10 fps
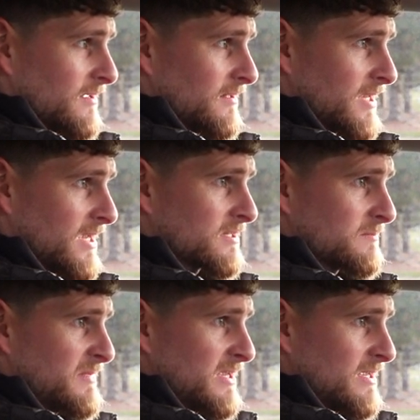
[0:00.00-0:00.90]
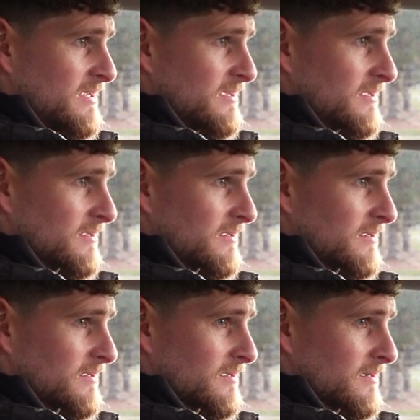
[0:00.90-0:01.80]
it takes me,
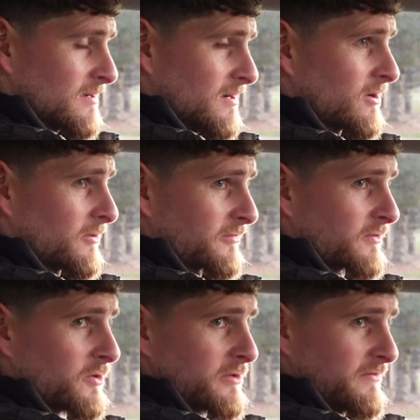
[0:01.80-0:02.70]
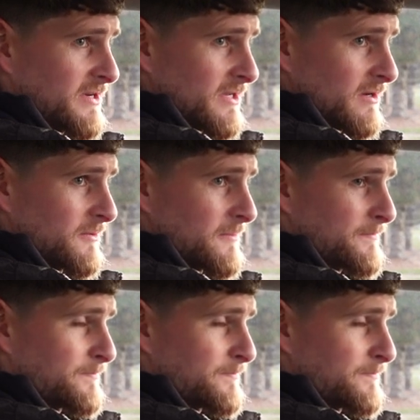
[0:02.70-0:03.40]
I go through the video